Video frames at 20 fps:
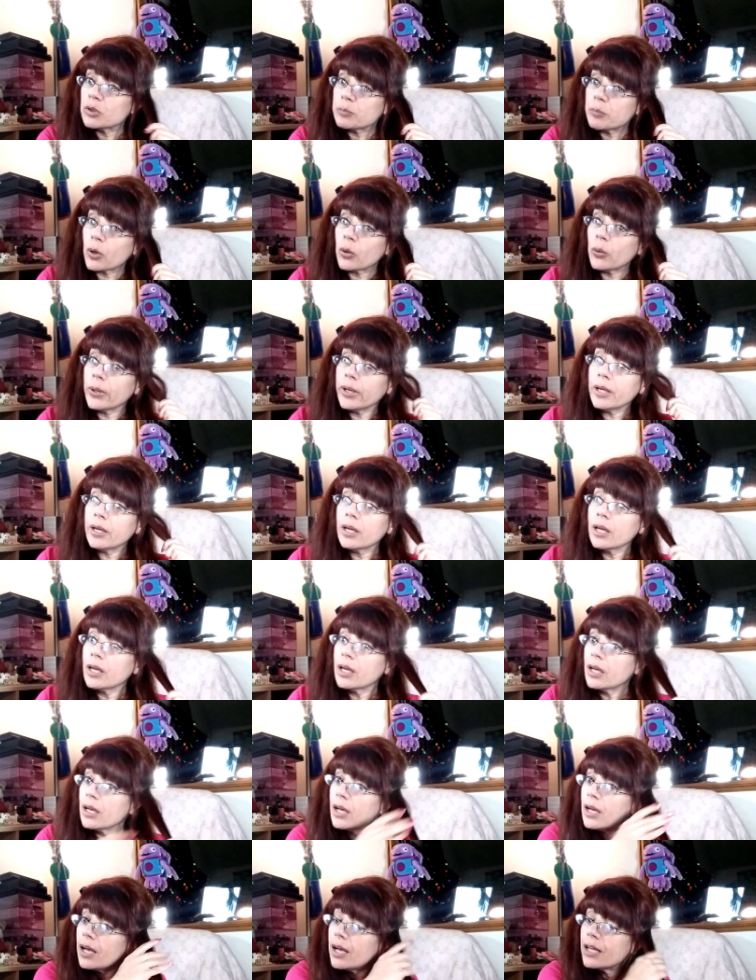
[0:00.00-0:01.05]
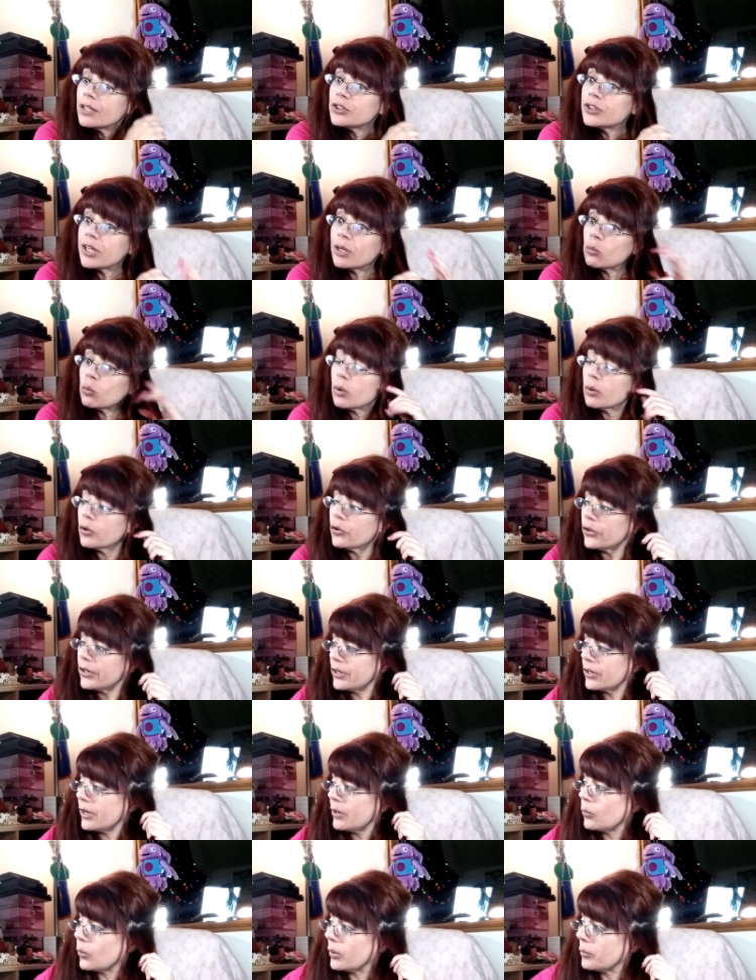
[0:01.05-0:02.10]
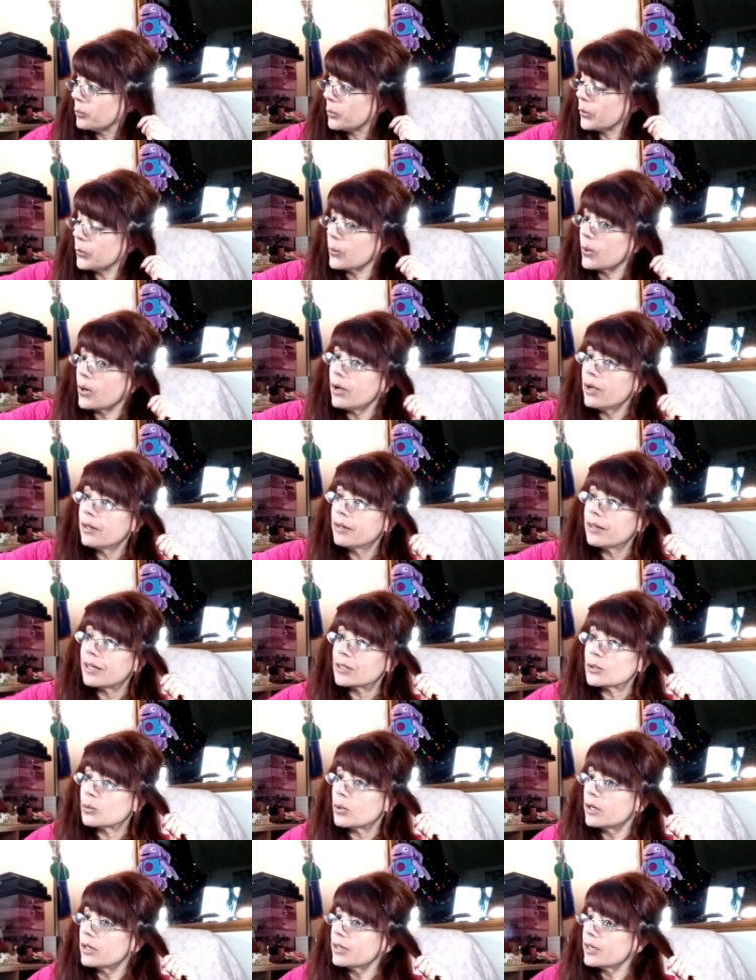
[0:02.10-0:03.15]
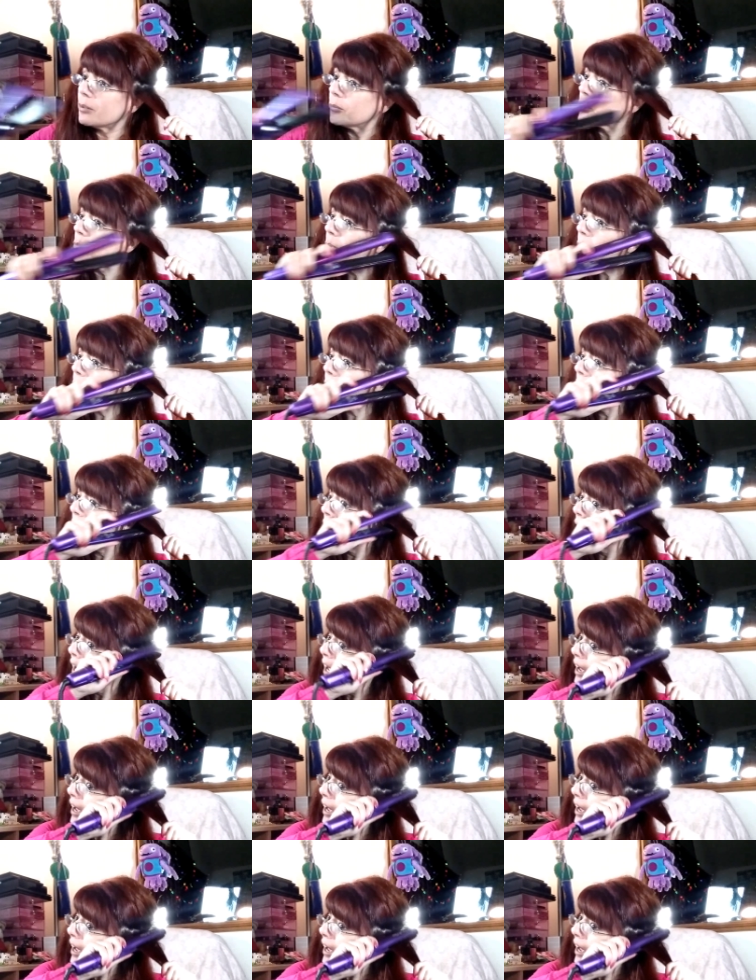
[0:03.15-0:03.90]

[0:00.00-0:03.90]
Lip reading: was Bowie, and she had one green eye, one blue eye. That's why her name was Bowie.